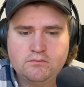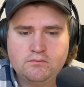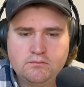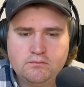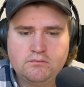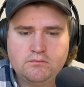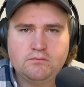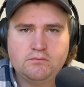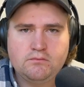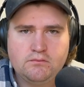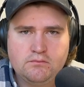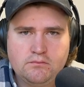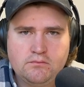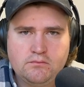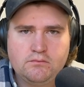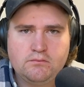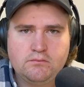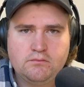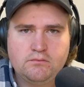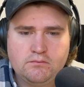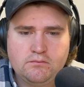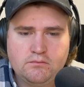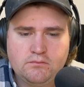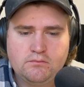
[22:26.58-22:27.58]

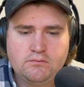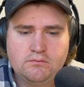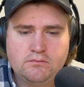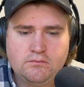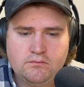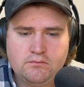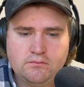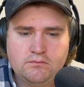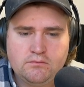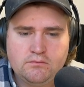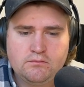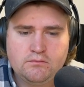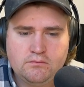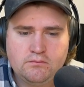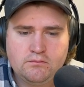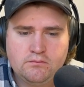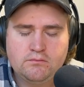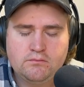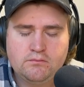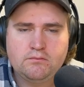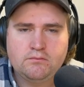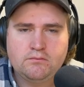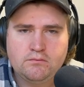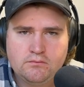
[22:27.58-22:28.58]

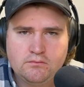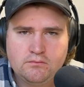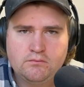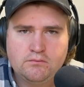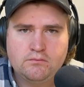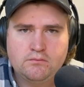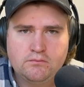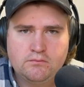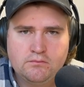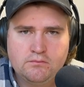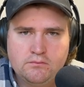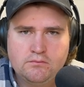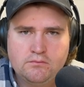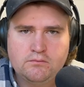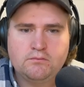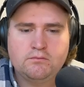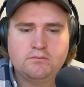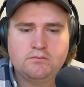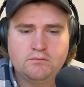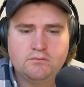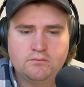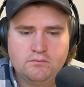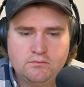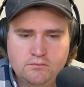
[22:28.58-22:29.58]

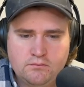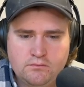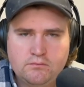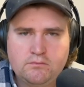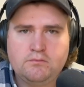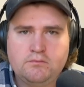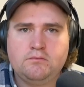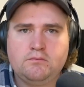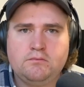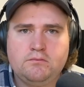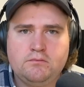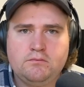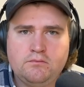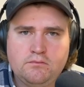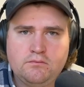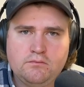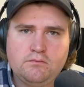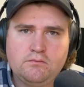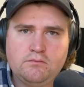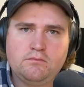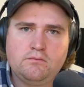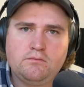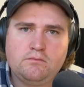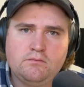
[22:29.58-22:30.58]

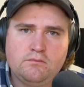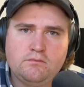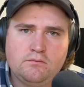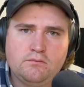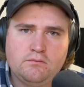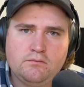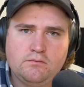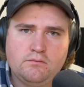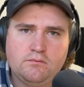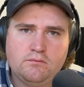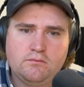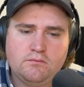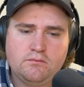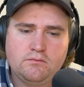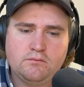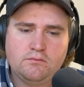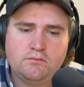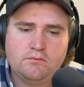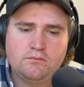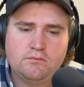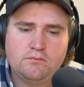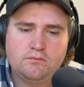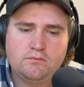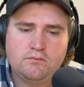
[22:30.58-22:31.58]

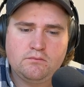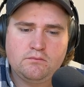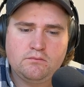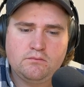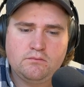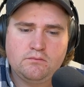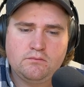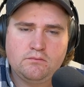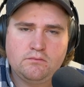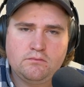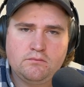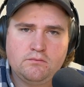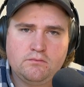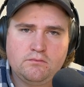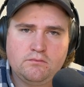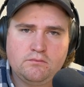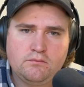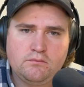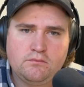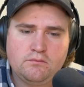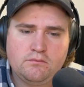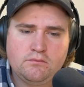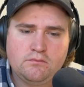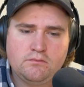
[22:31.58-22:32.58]

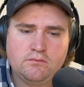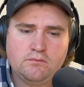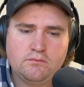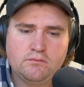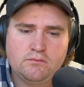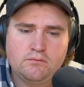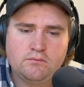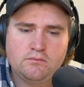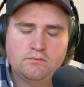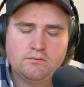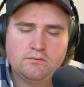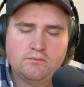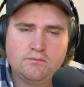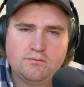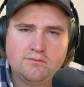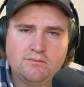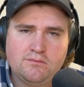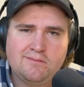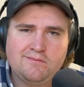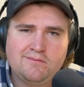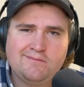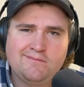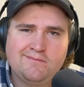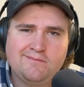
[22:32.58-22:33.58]

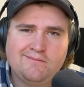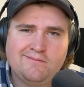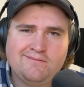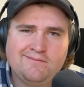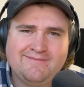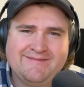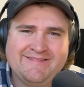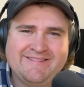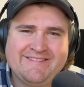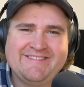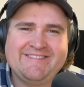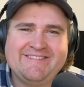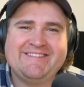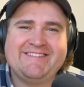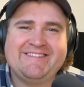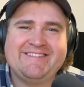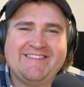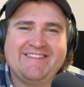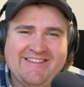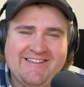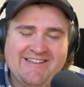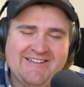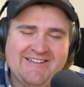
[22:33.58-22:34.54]
No words are spoken by the person on screen.